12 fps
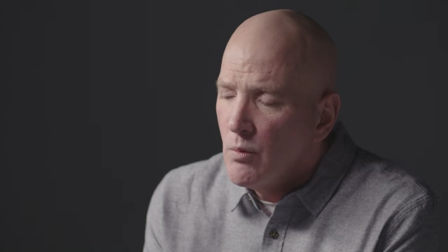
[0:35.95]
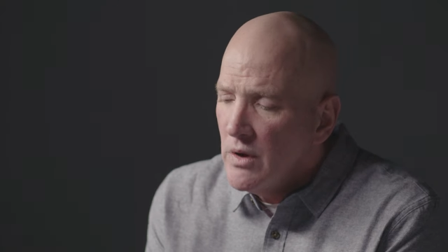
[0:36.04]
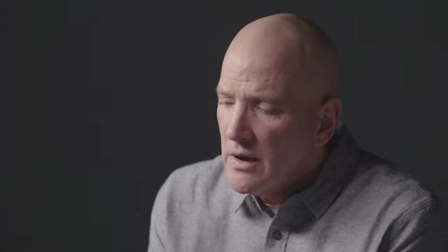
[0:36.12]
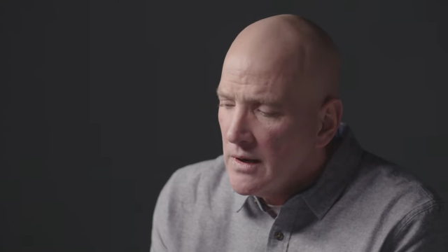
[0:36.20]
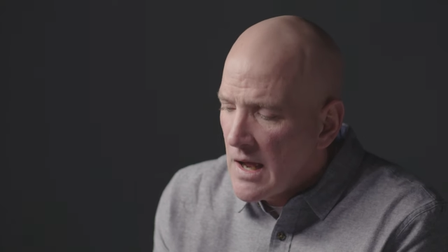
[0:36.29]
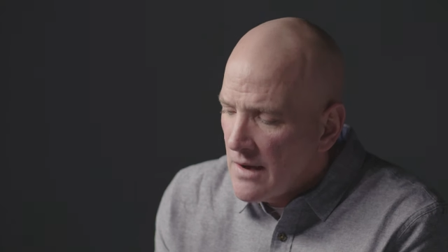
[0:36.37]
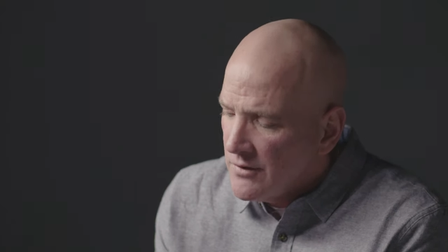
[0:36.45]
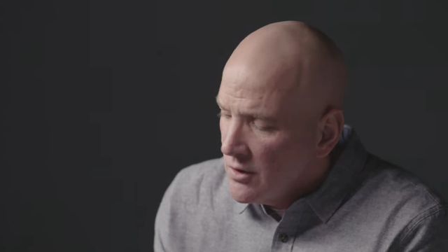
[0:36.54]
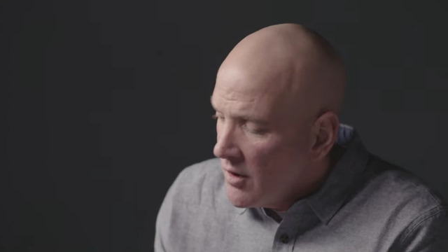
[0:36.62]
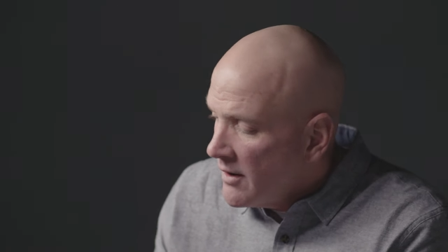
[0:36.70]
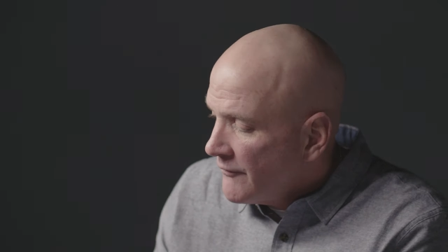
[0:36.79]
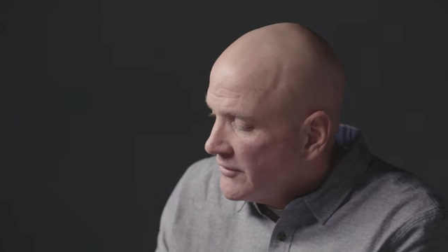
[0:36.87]
we can have an
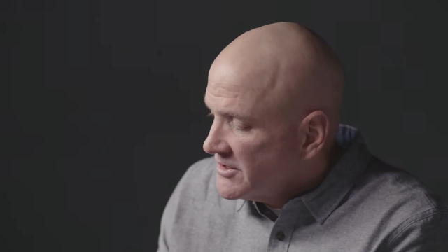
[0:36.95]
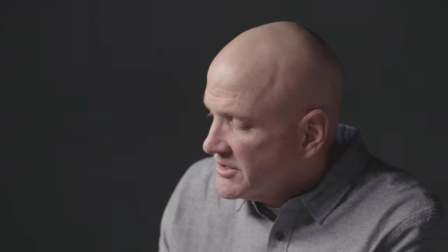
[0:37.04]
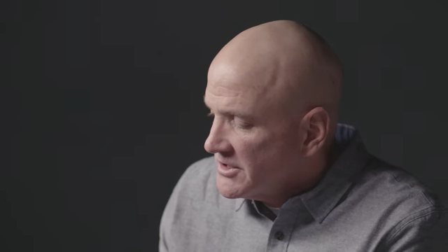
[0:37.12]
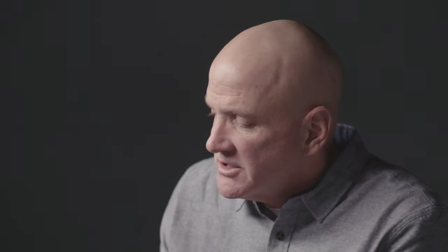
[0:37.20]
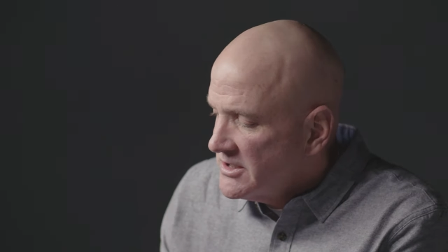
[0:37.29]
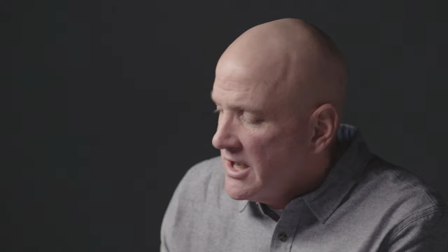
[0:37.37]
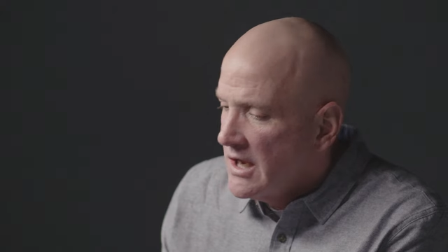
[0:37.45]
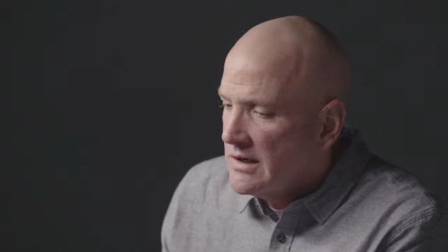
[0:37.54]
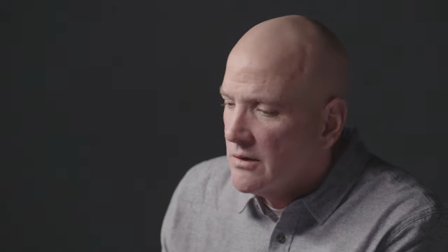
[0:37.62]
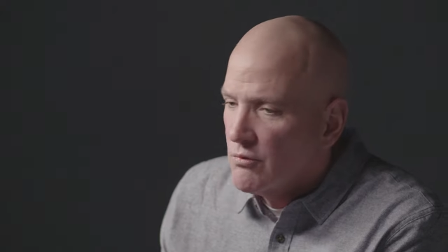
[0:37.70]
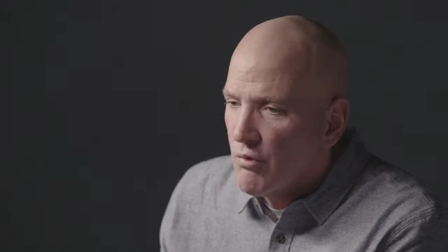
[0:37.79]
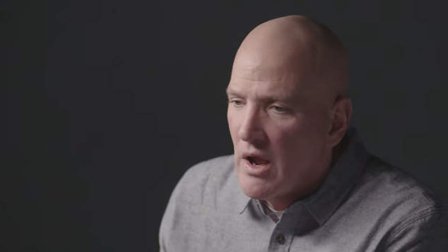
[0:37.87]
officer
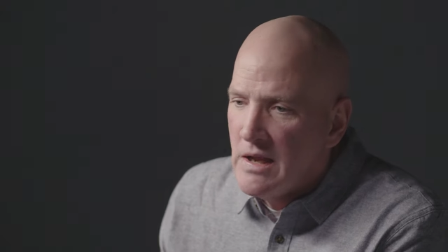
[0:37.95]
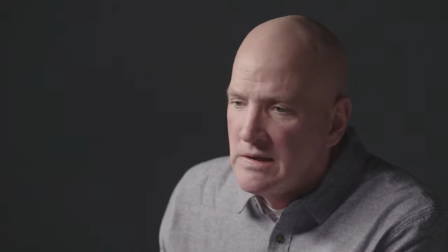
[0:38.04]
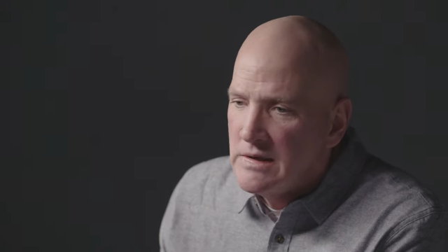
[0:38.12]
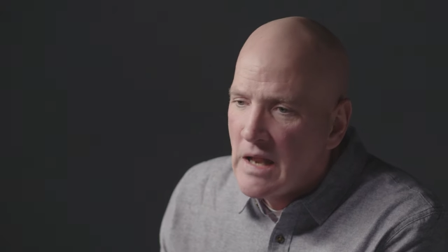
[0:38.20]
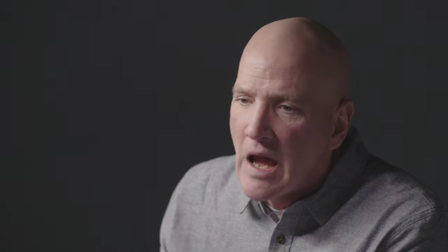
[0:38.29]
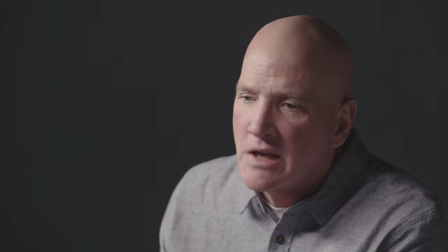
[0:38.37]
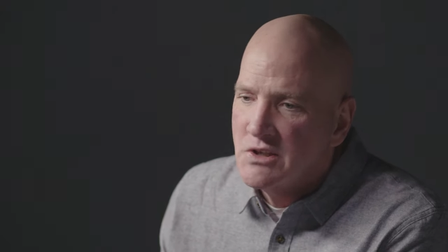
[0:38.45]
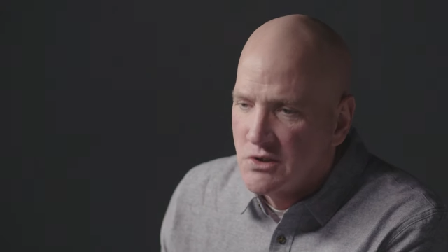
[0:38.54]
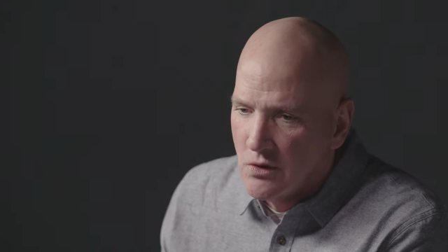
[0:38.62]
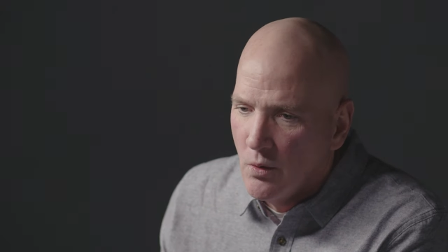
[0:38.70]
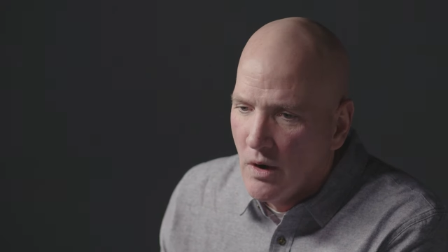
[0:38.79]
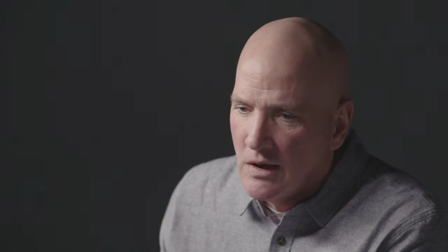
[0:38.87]
standing right next
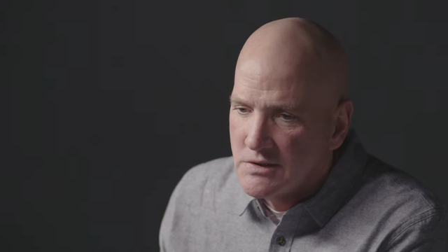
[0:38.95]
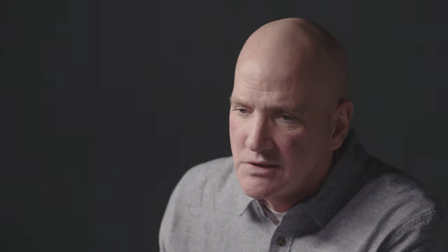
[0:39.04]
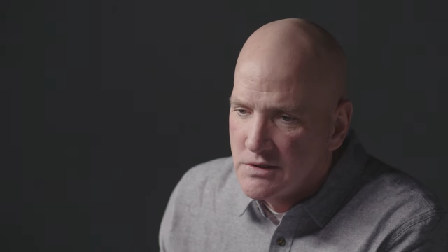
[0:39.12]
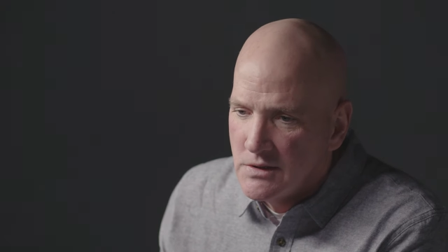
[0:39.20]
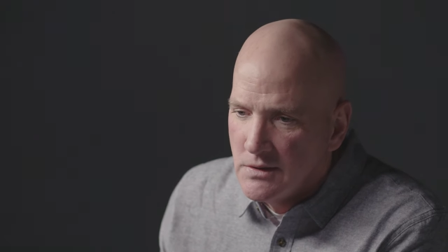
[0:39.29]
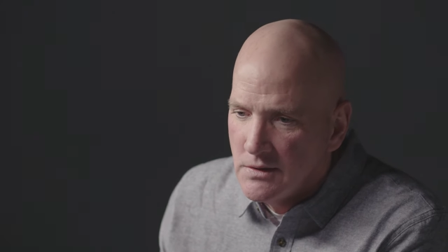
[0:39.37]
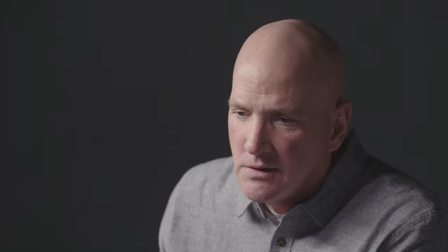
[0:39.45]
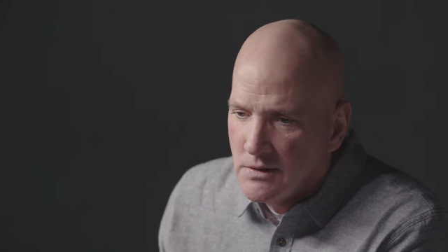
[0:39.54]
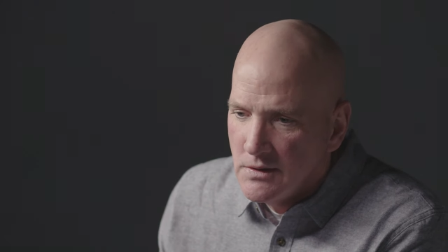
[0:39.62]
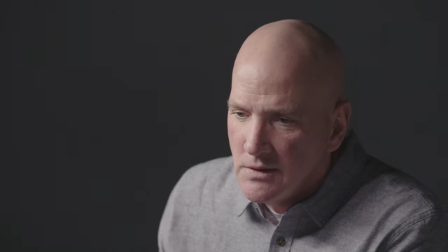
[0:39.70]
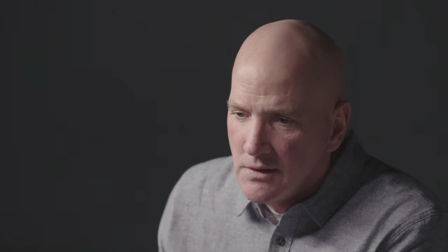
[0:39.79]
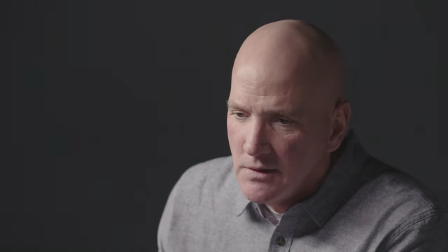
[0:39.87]
to us
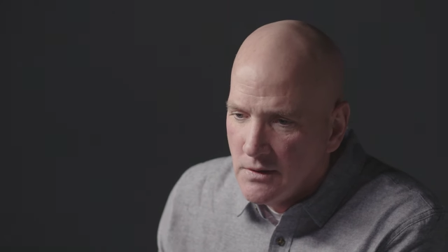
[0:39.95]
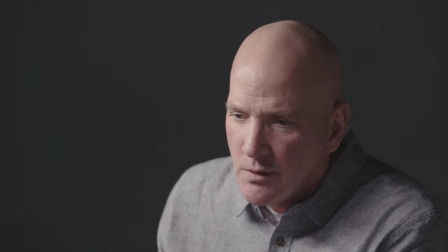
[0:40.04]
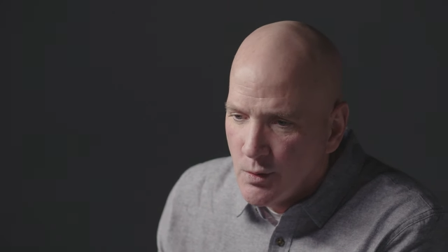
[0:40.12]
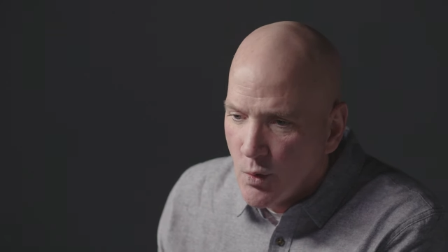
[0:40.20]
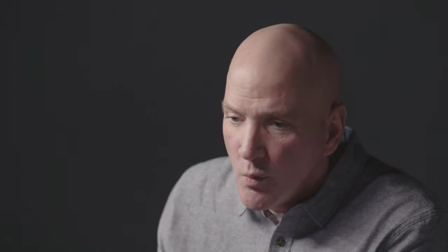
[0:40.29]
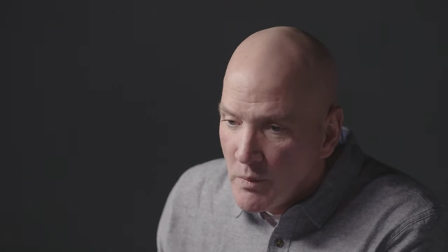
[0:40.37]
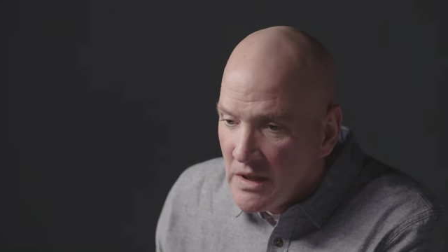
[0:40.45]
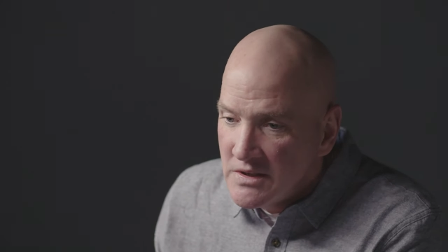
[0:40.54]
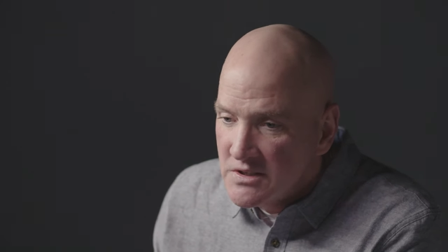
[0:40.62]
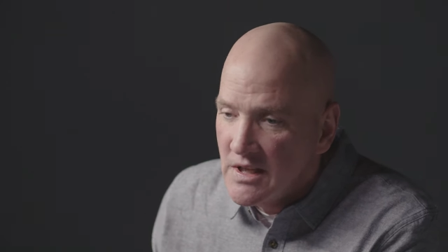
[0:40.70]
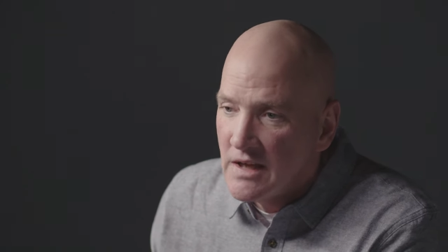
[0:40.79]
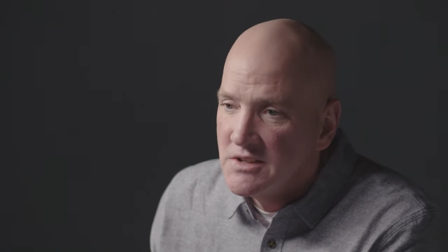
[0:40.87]
who
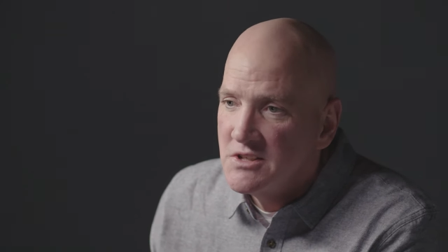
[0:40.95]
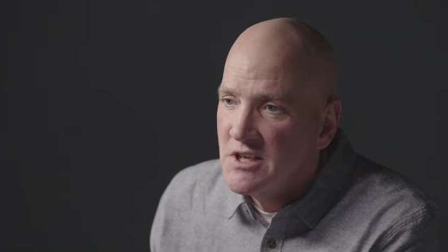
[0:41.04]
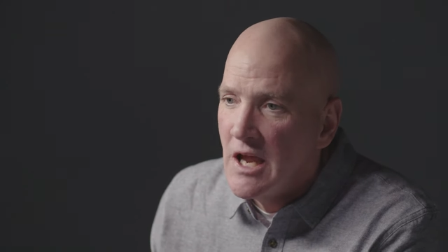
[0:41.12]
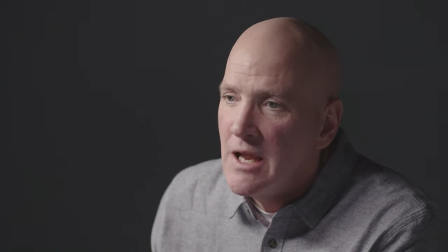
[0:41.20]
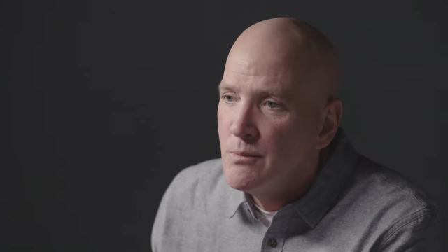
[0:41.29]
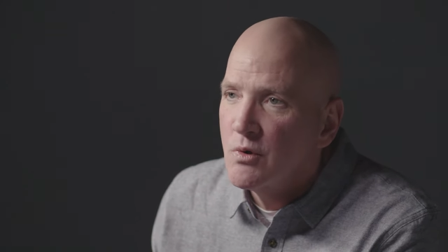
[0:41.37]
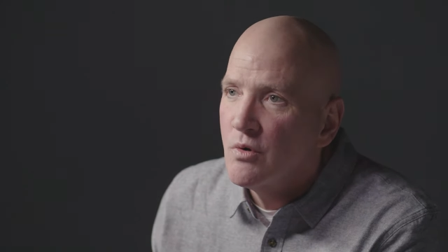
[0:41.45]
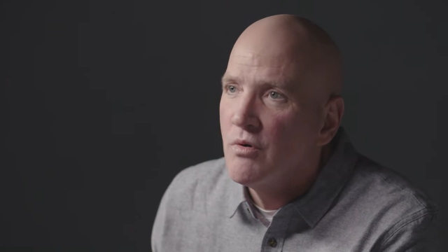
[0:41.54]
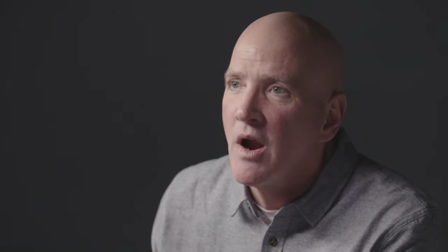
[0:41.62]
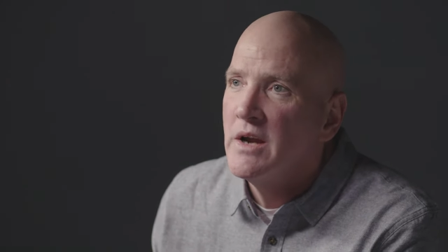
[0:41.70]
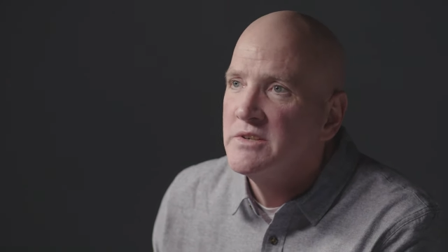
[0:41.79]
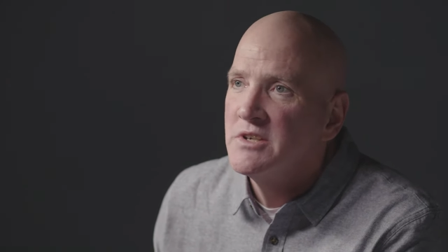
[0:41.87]
meets that same
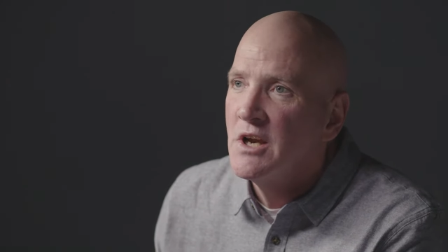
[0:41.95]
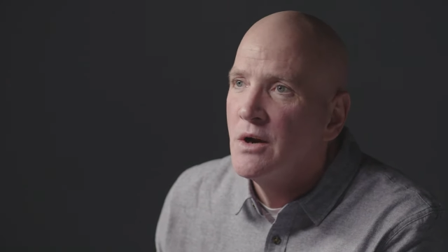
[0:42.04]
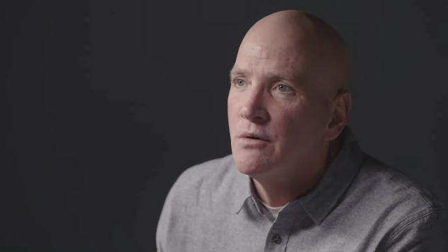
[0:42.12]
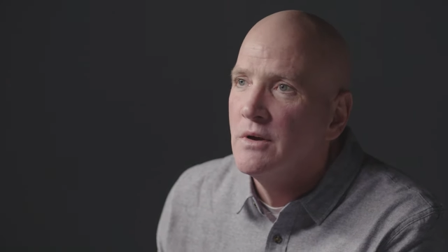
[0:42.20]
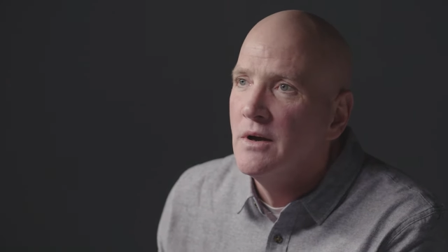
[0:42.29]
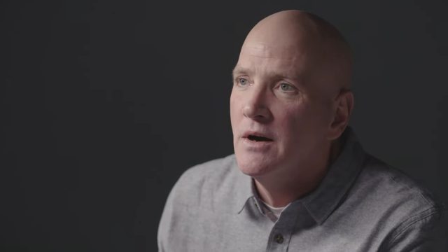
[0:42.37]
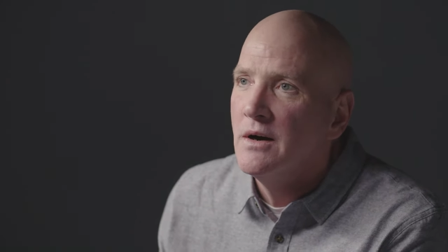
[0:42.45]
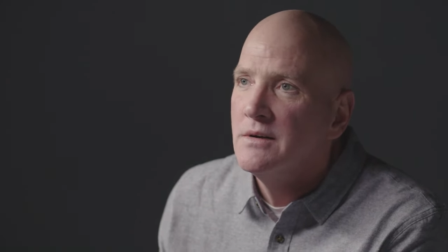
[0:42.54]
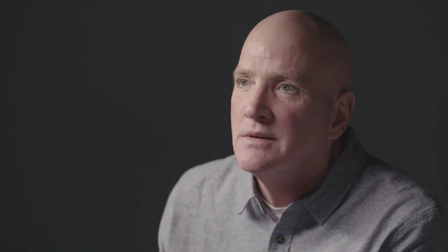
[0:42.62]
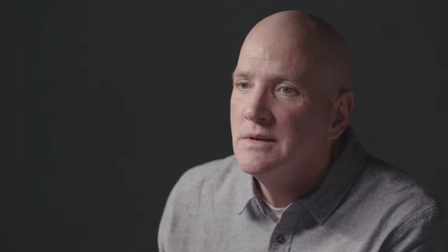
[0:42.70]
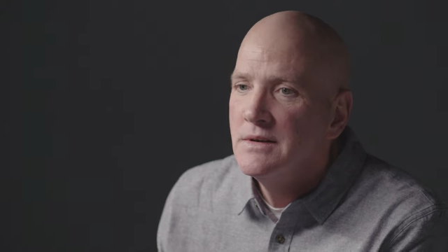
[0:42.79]
criteria